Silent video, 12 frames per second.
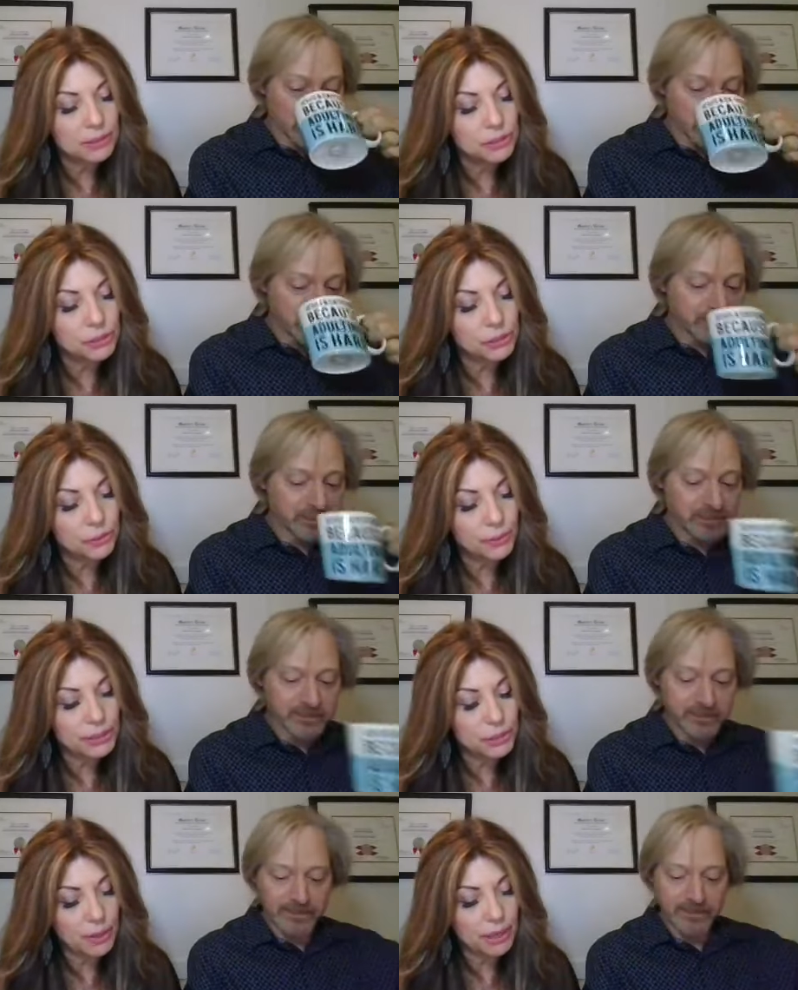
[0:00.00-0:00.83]
Speaker 1: just so
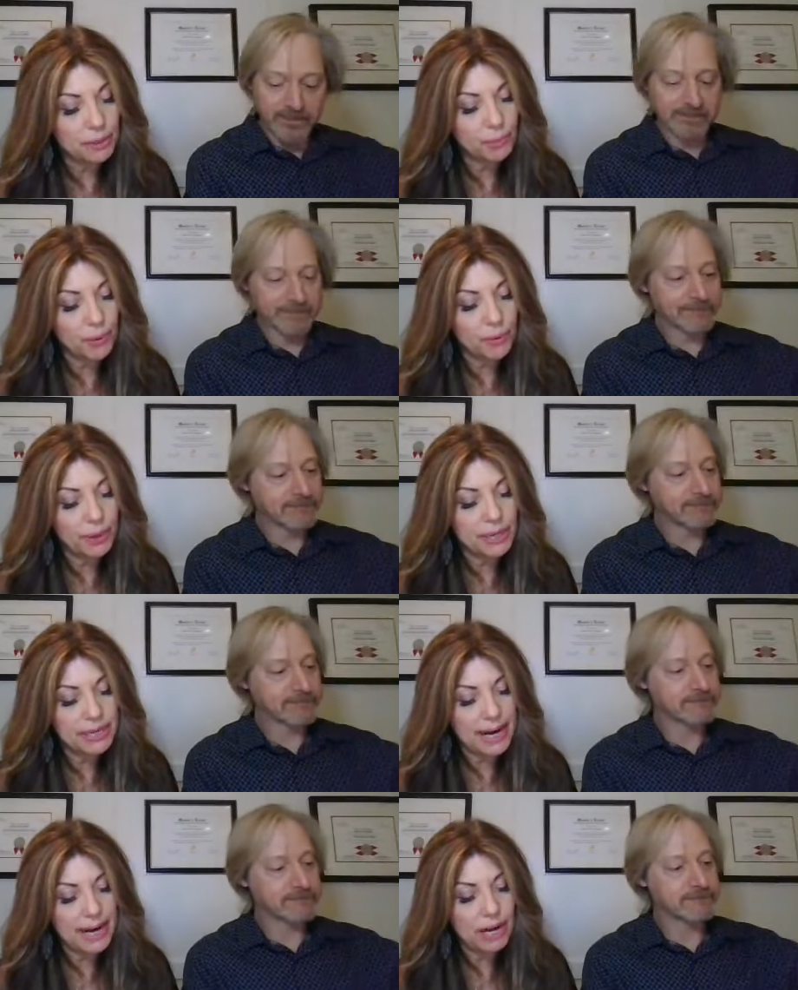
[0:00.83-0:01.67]
when you want it
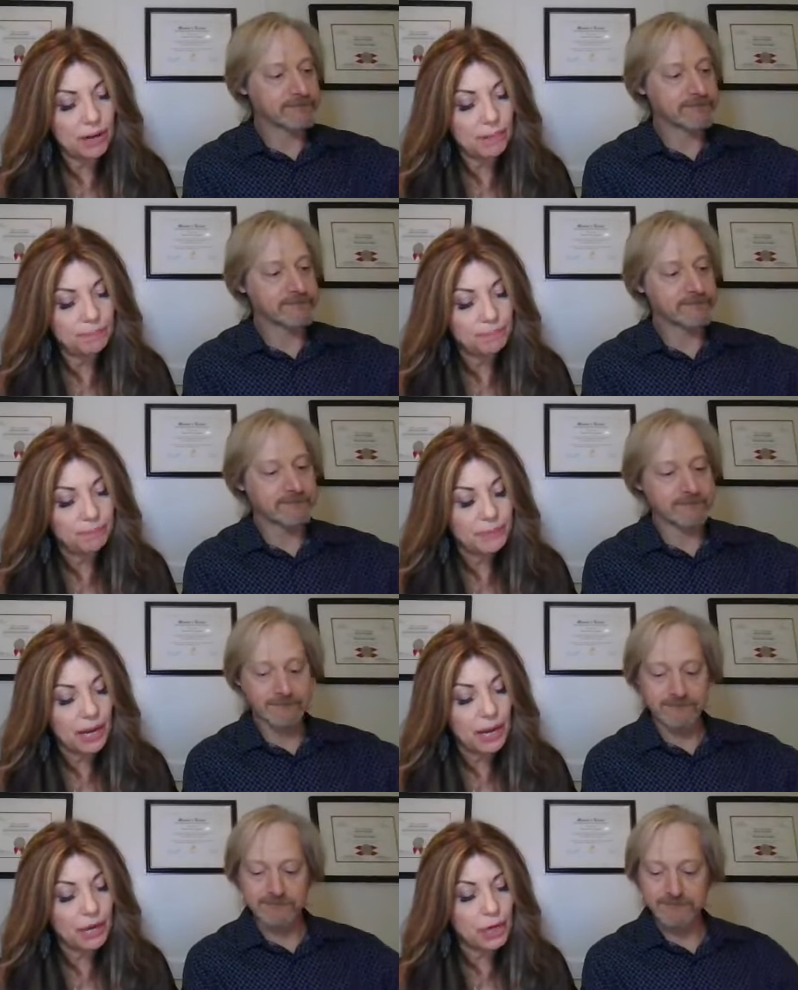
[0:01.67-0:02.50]
broken down.
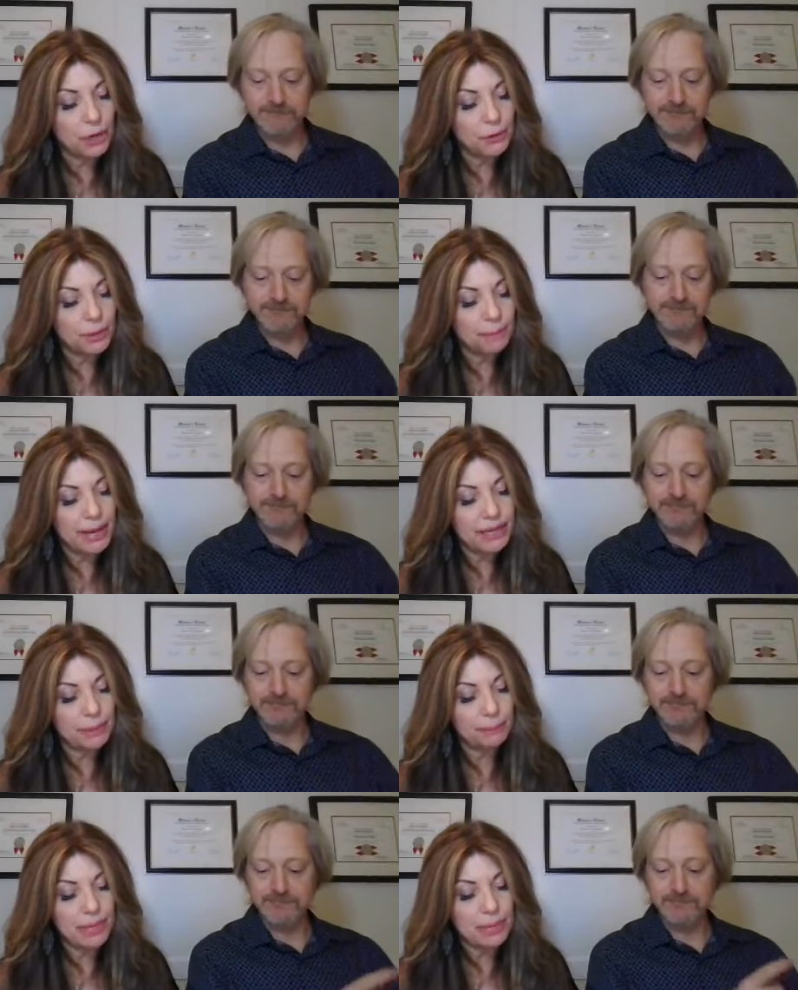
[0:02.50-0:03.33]
Uh,
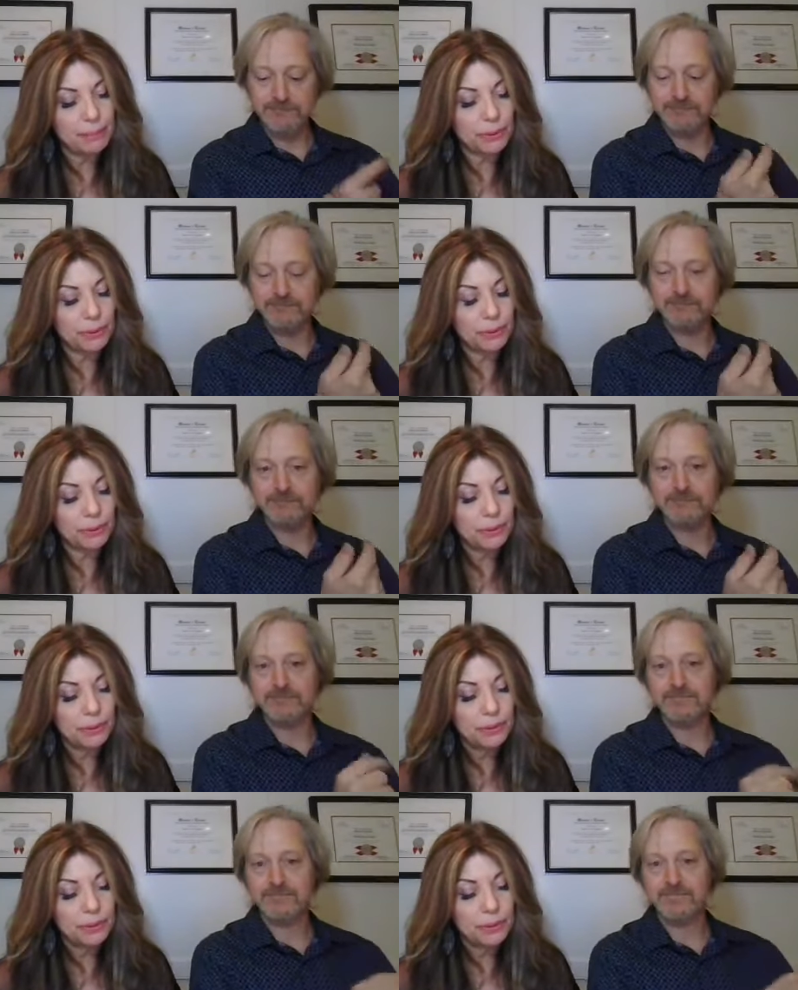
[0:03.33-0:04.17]
codependent people
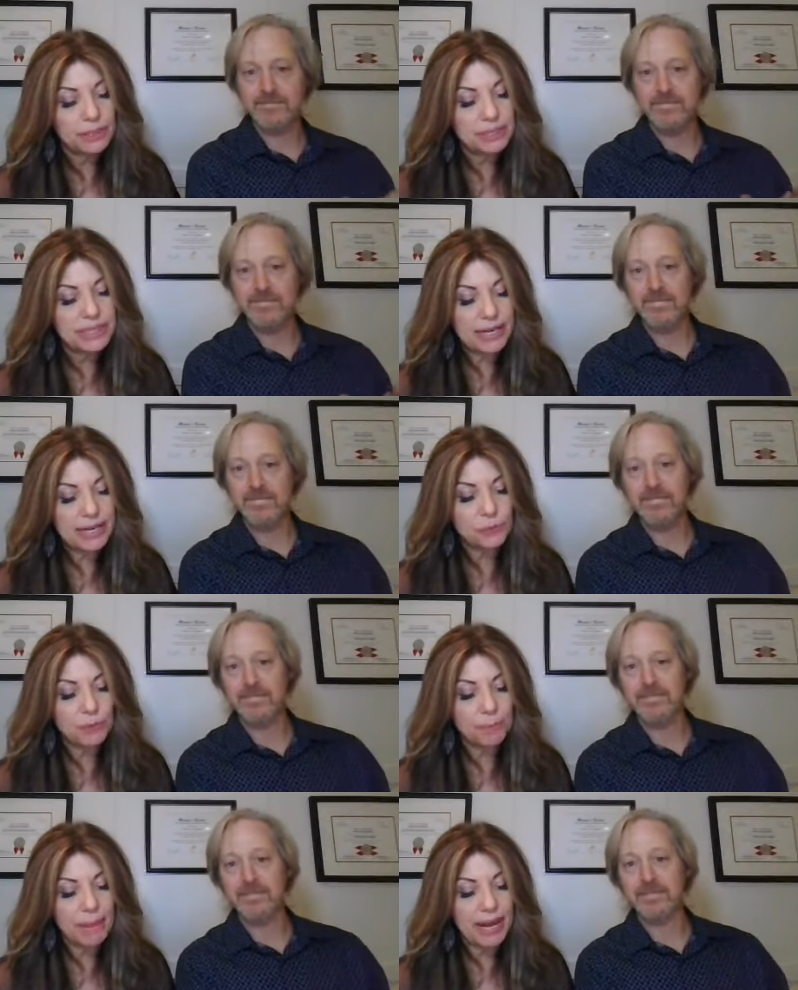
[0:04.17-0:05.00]
tend to
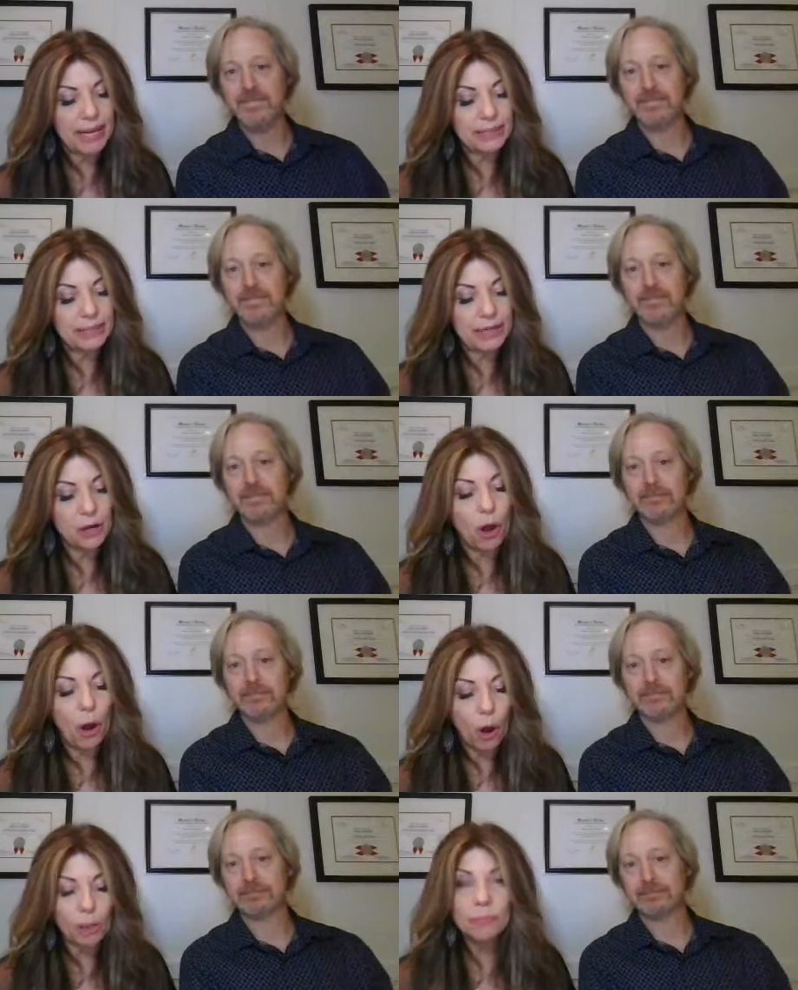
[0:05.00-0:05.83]
remain in
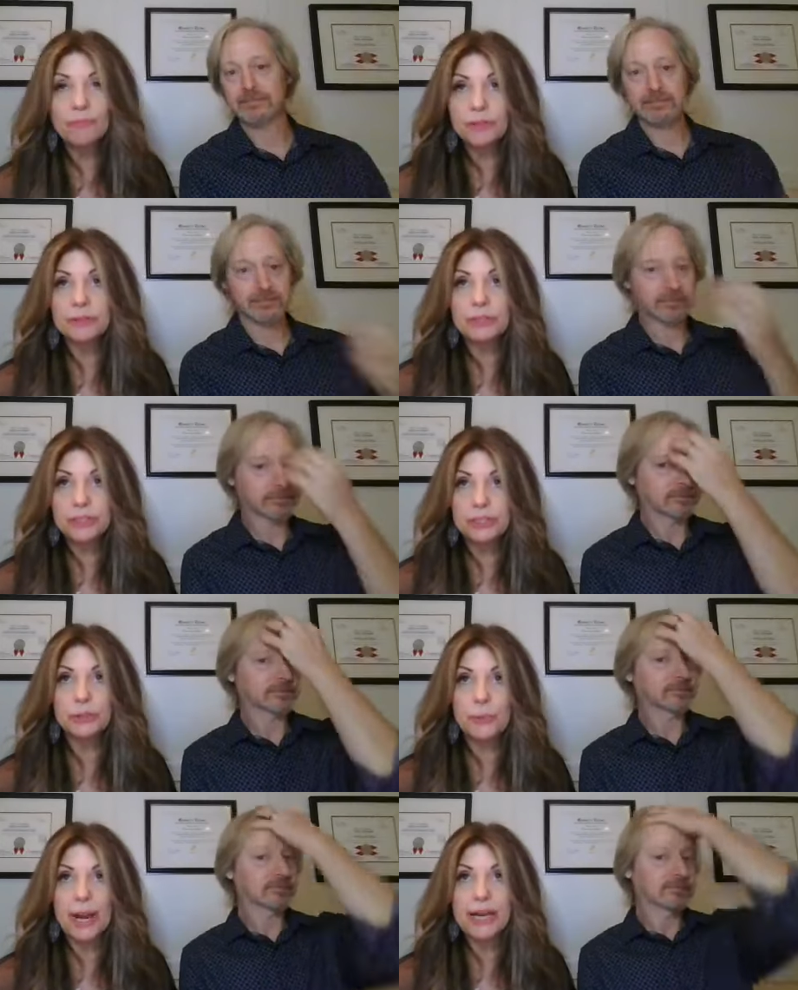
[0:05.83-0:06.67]
harmful
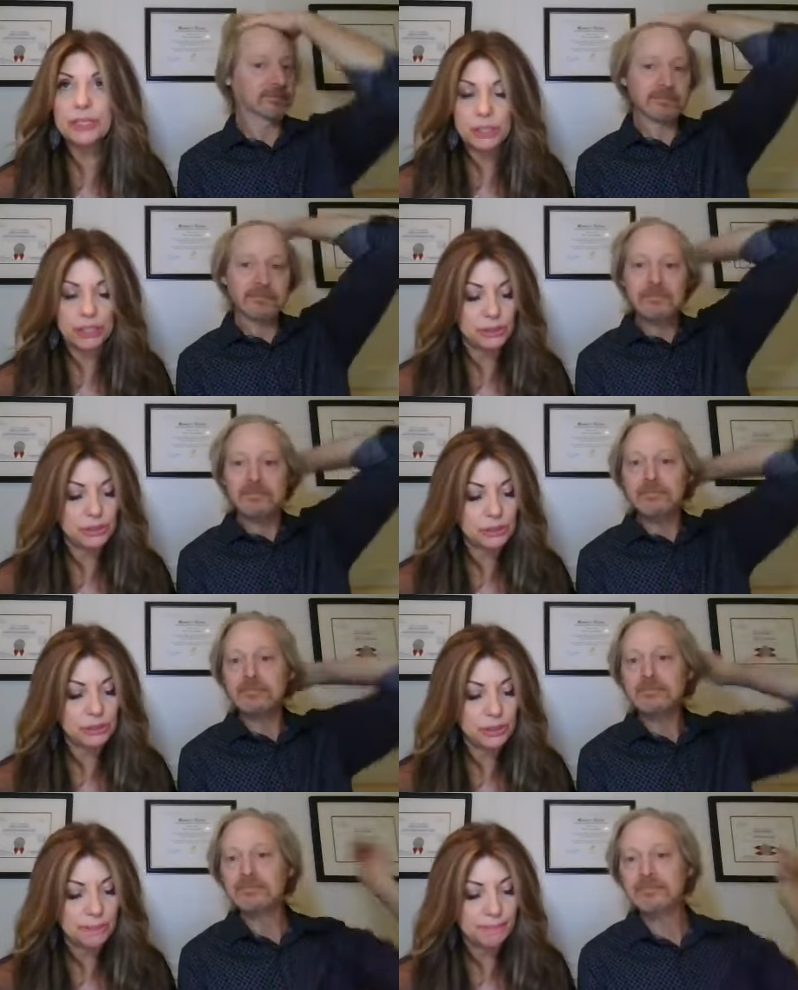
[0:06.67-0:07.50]

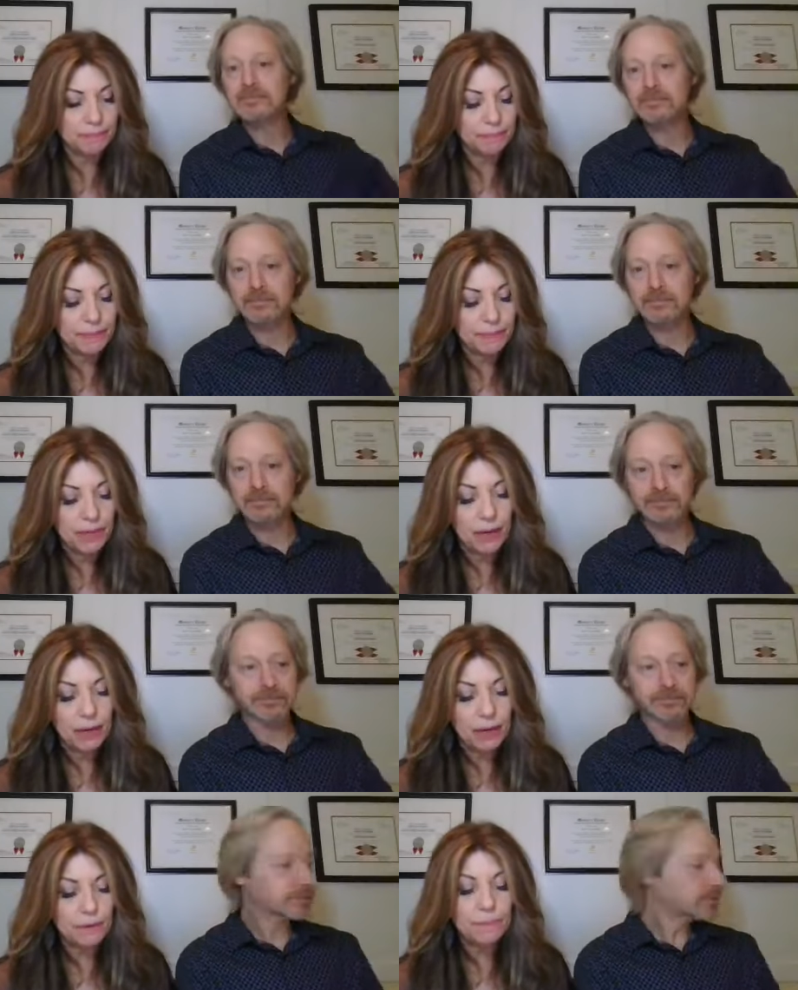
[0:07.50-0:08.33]
situations
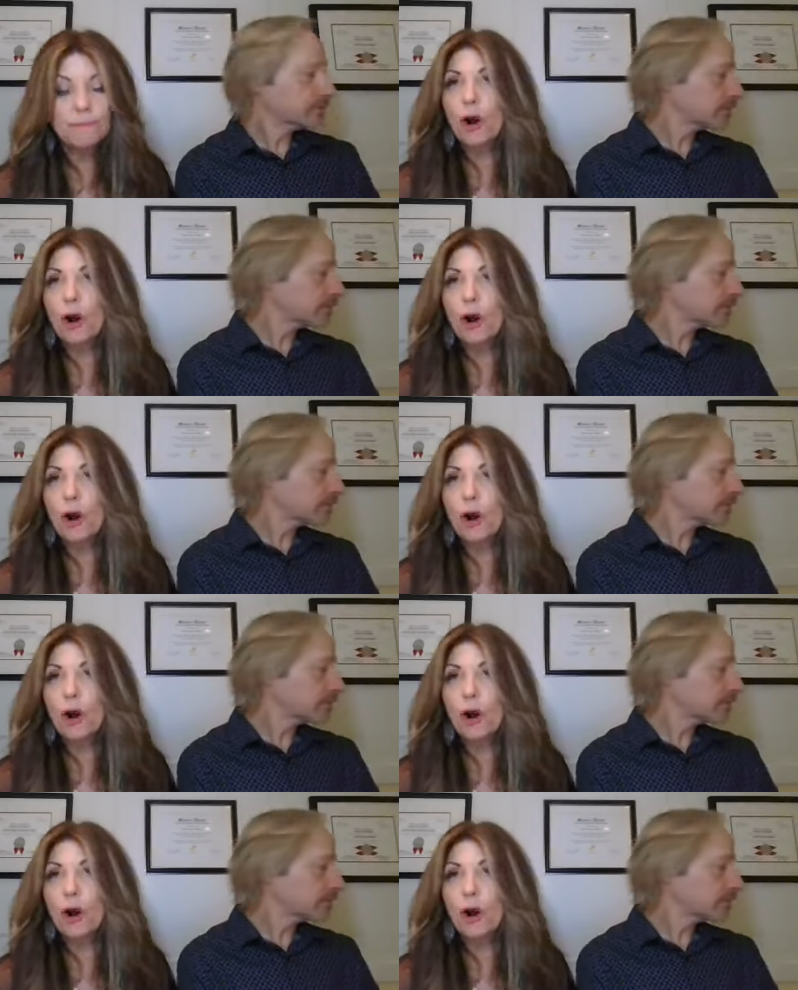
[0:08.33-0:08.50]
uh, for